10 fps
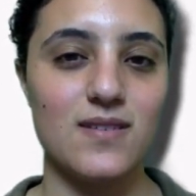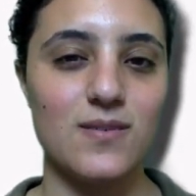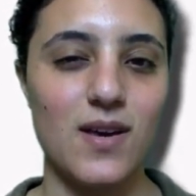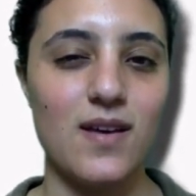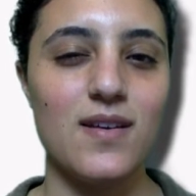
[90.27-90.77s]

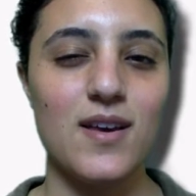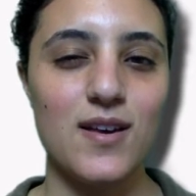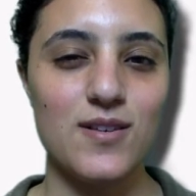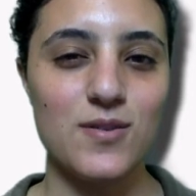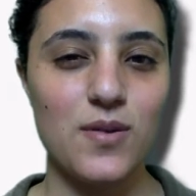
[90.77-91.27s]
Okay,
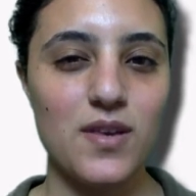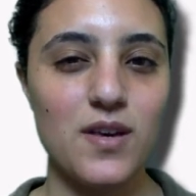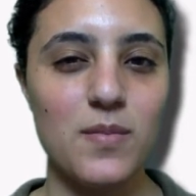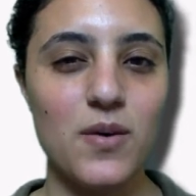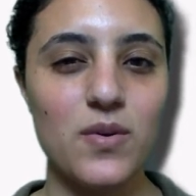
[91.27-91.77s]
so think
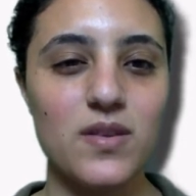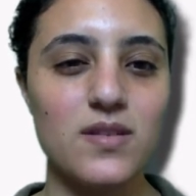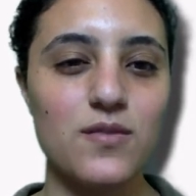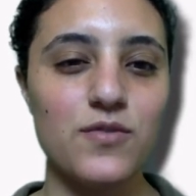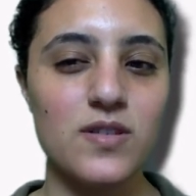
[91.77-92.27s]
about what the
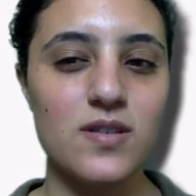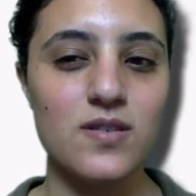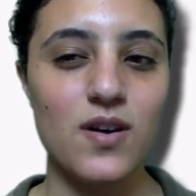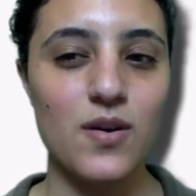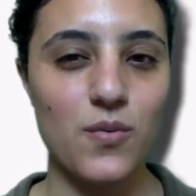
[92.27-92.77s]
differences
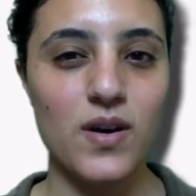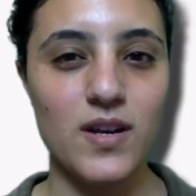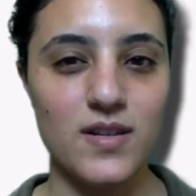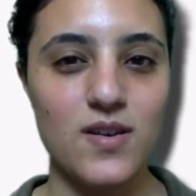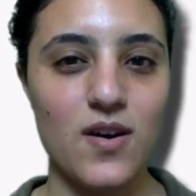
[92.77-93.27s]
are. We're going
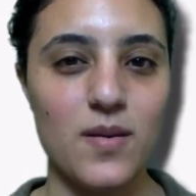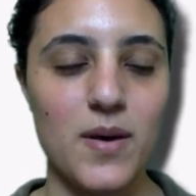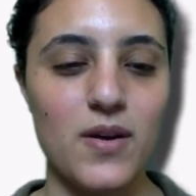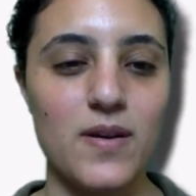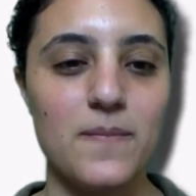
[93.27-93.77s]
to talk
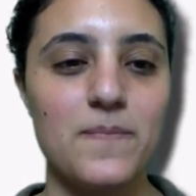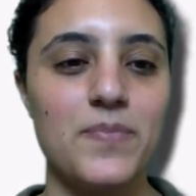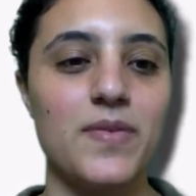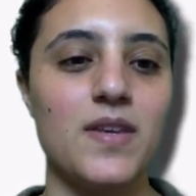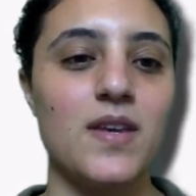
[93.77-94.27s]
about it.
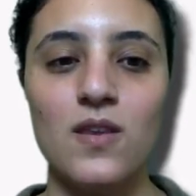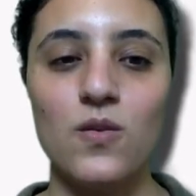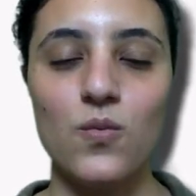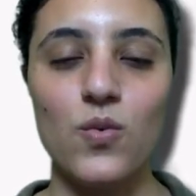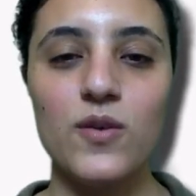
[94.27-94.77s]

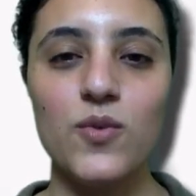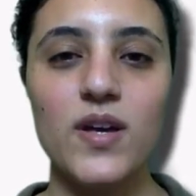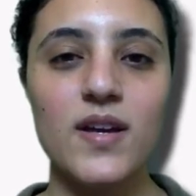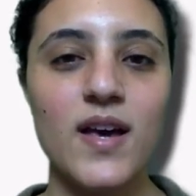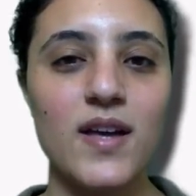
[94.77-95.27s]
One way
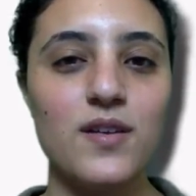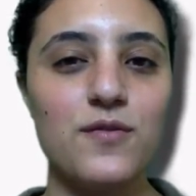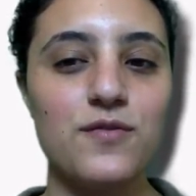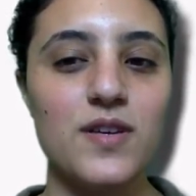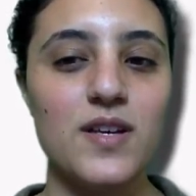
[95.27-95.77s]
to kind of
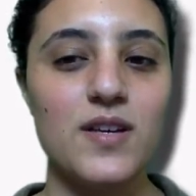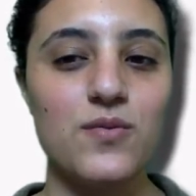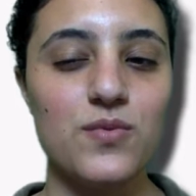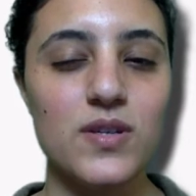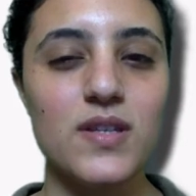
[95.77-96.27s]

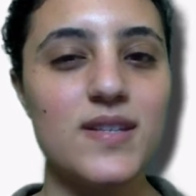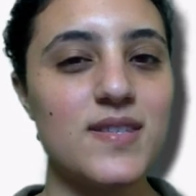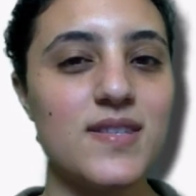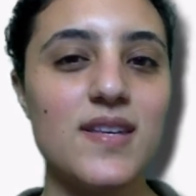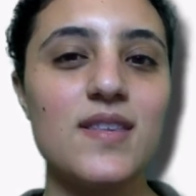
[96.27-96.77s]
really
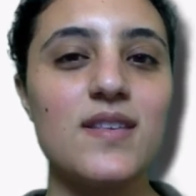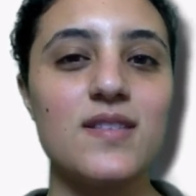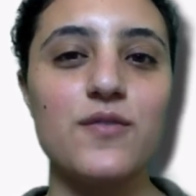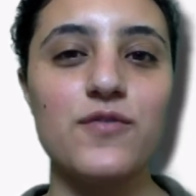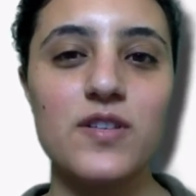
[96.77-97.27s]
see the
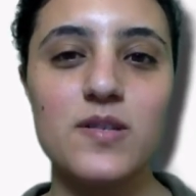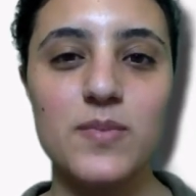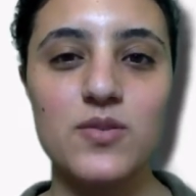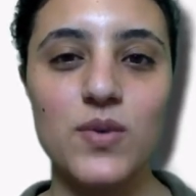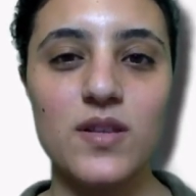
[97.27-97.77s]
difference
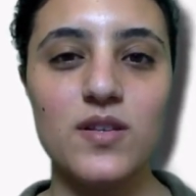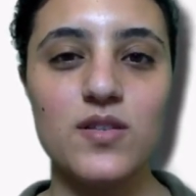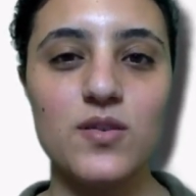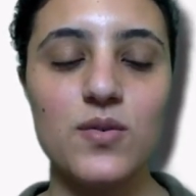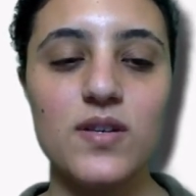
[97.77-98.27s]
between the
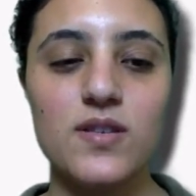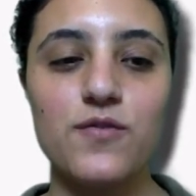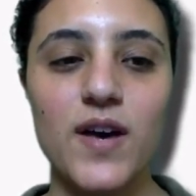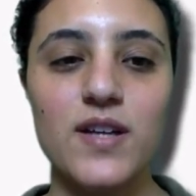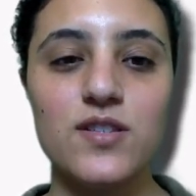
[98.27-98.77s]
two is
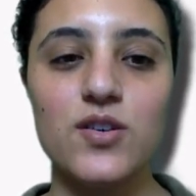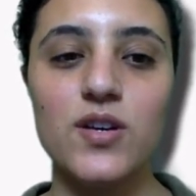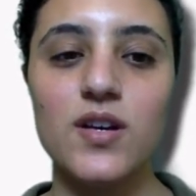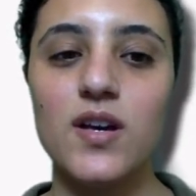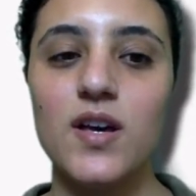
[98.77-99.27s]
if I took